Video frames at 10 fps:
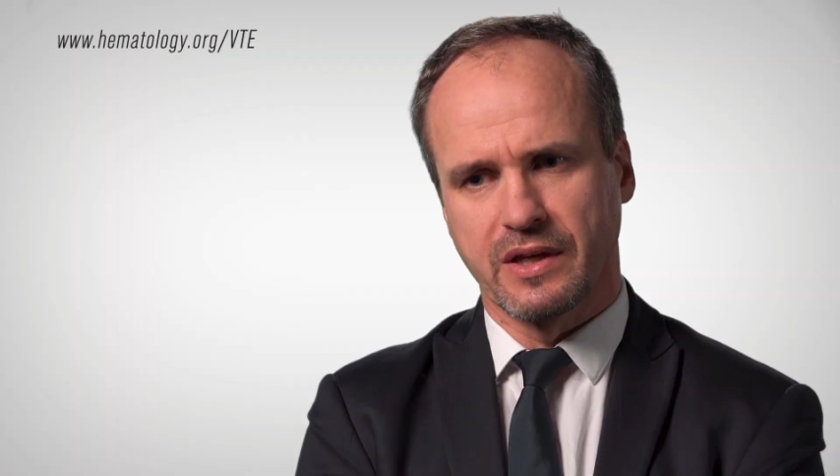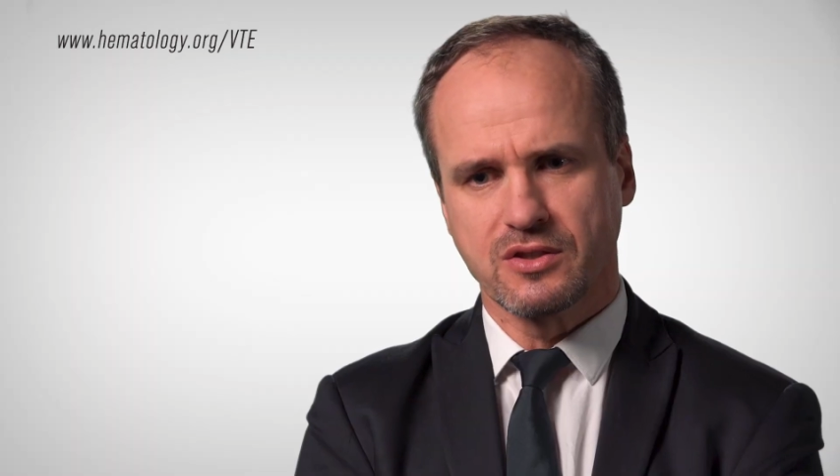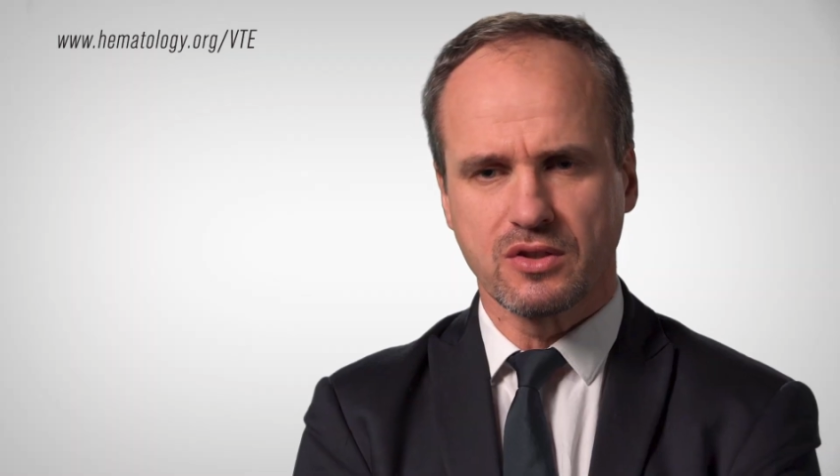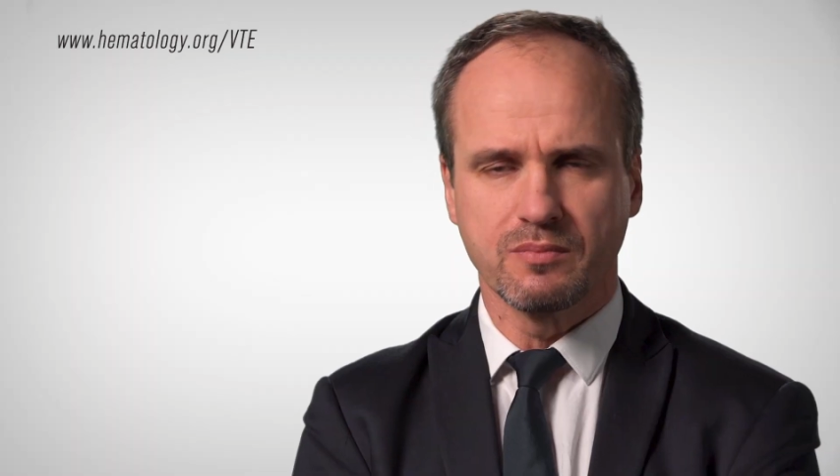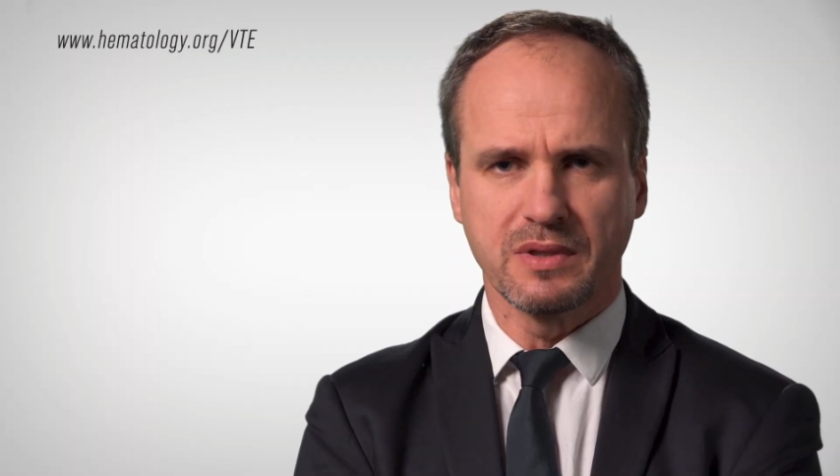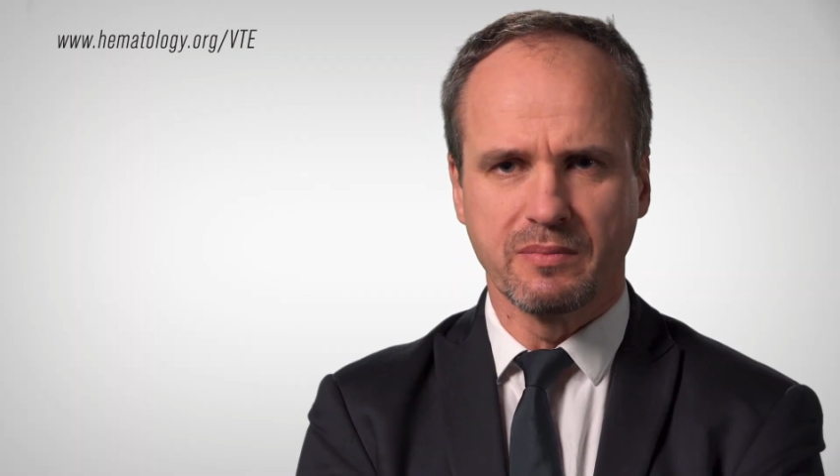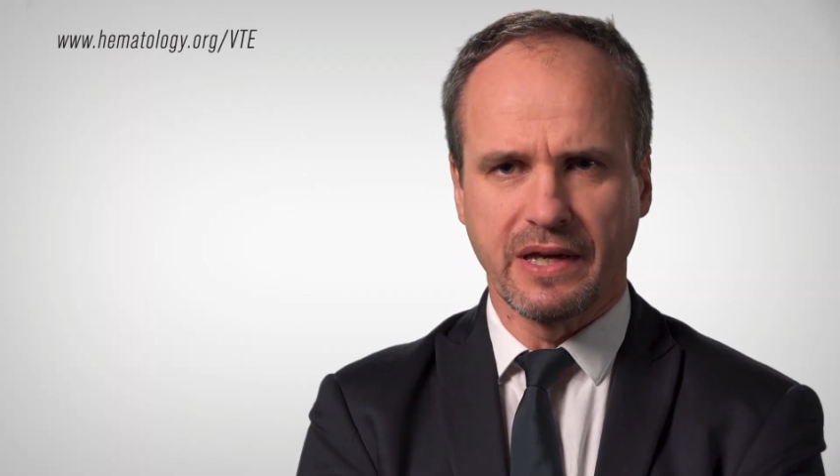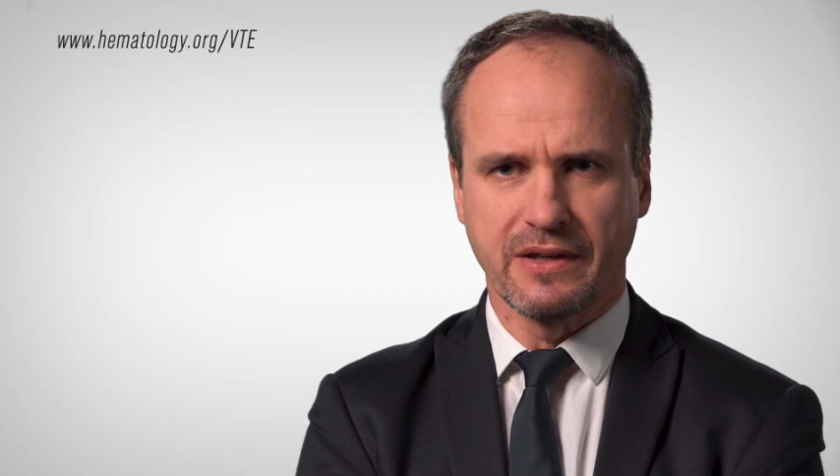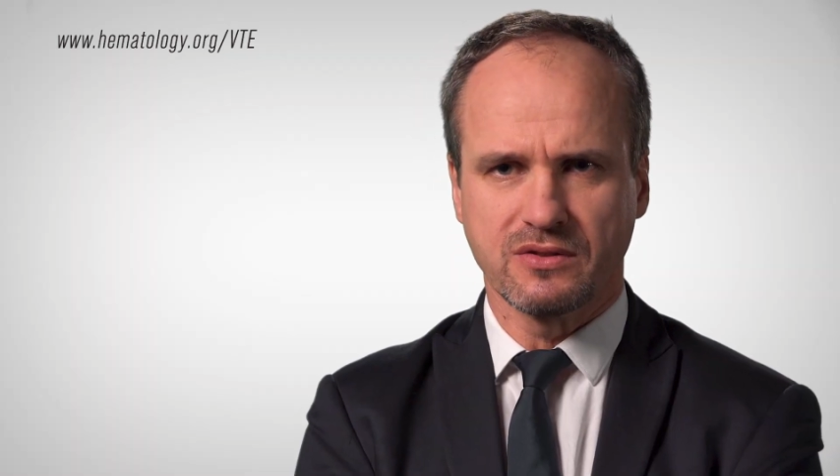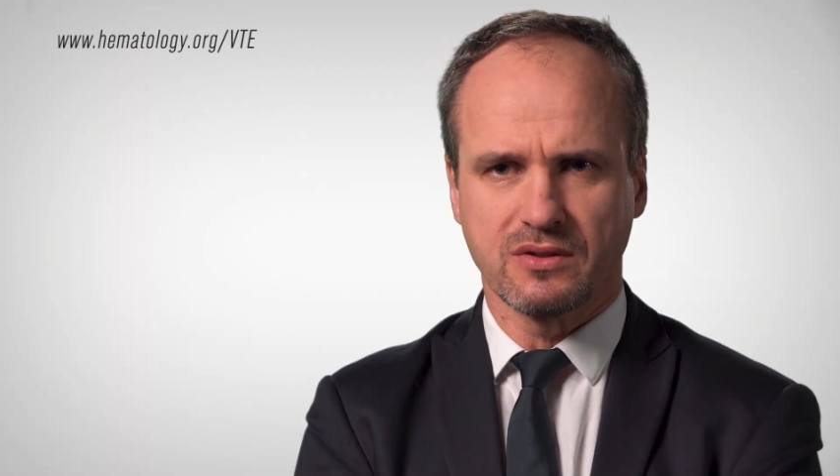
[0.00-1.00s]
they should be
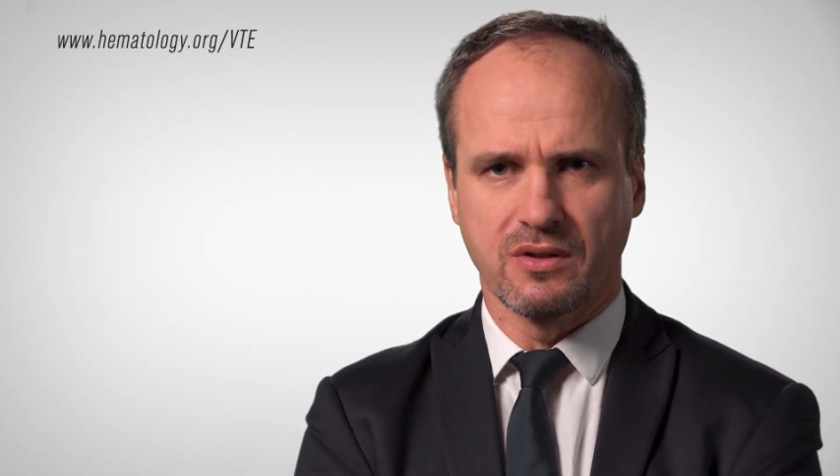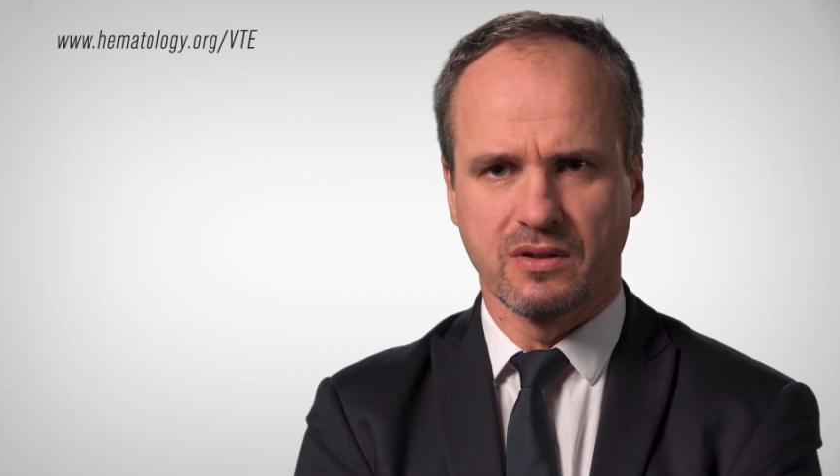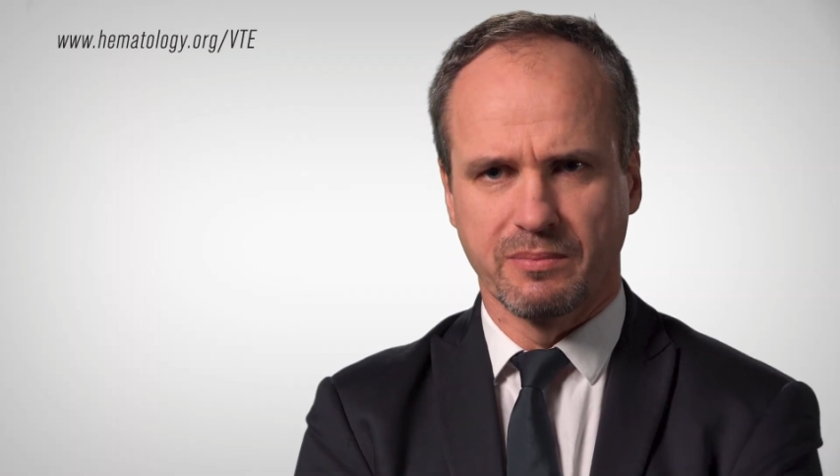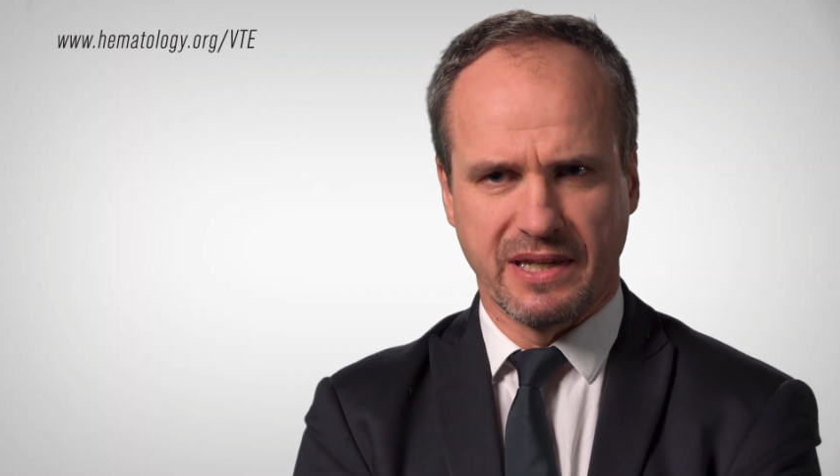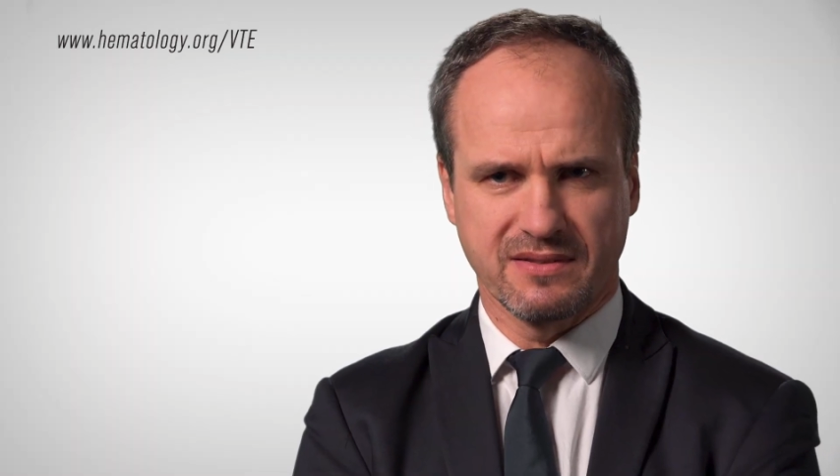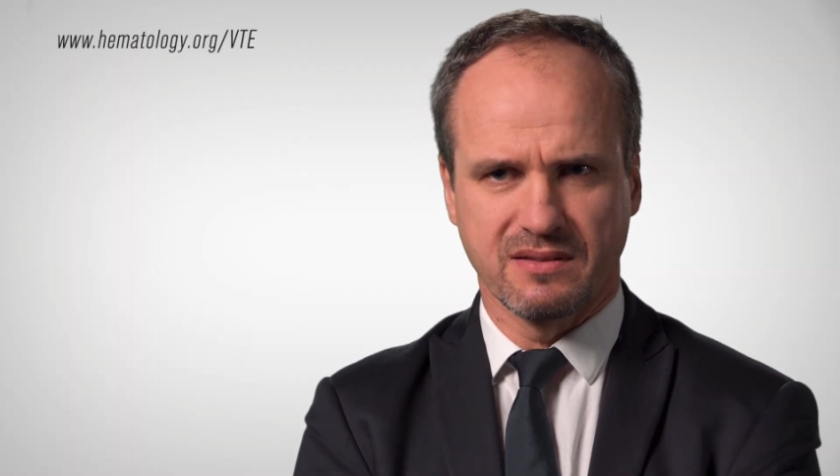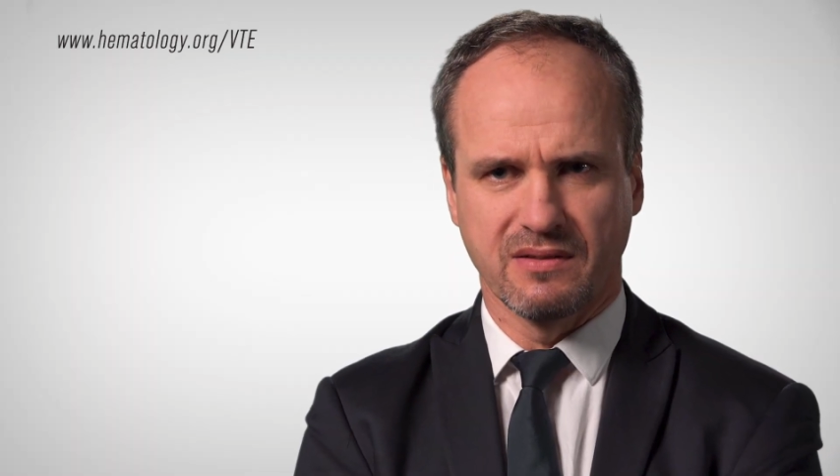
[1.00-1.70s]
based on the best